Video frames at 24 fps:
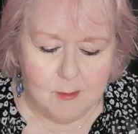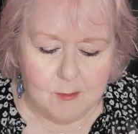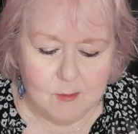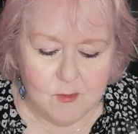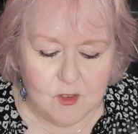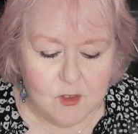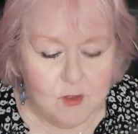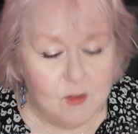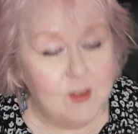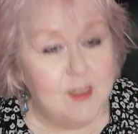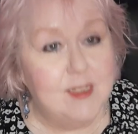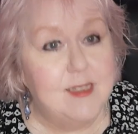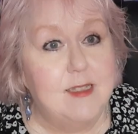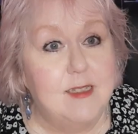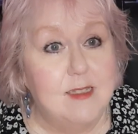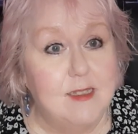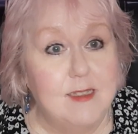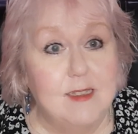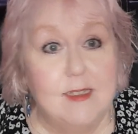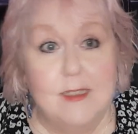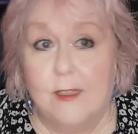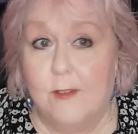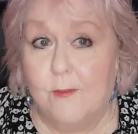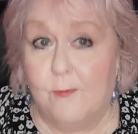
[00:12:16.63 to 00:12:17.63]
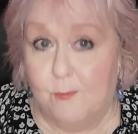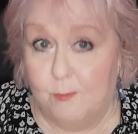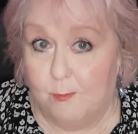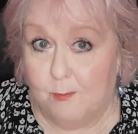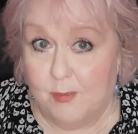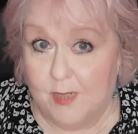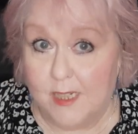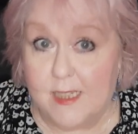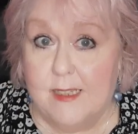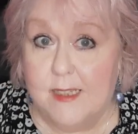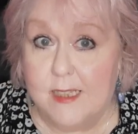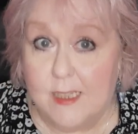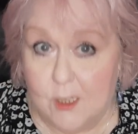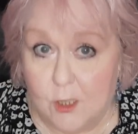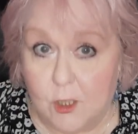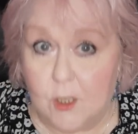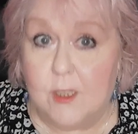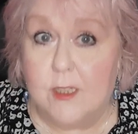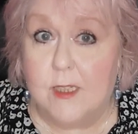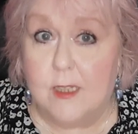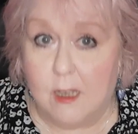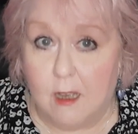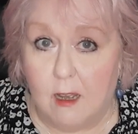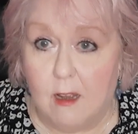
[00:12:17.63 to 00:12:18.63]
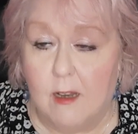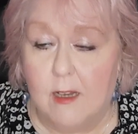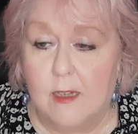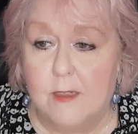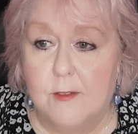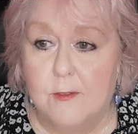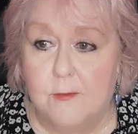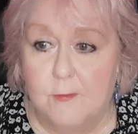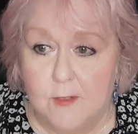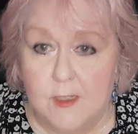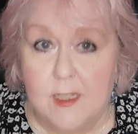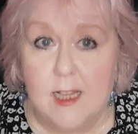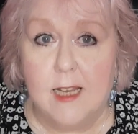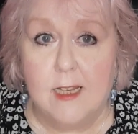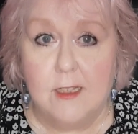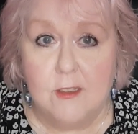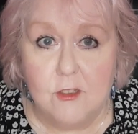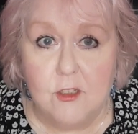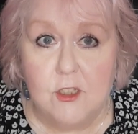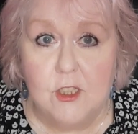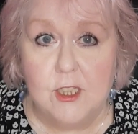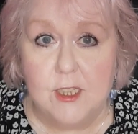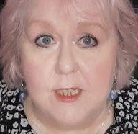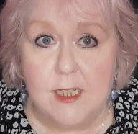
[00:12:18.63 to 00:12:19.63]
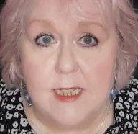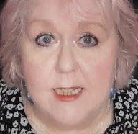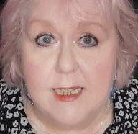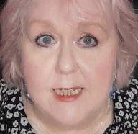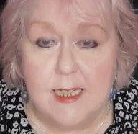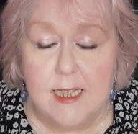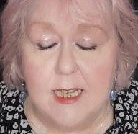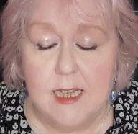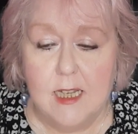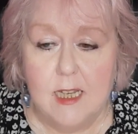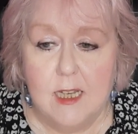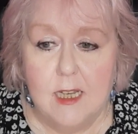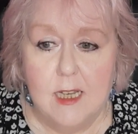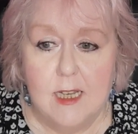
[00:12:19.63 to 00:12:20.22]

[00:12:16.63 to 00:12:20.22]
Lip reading: So it's a pretty good card financially,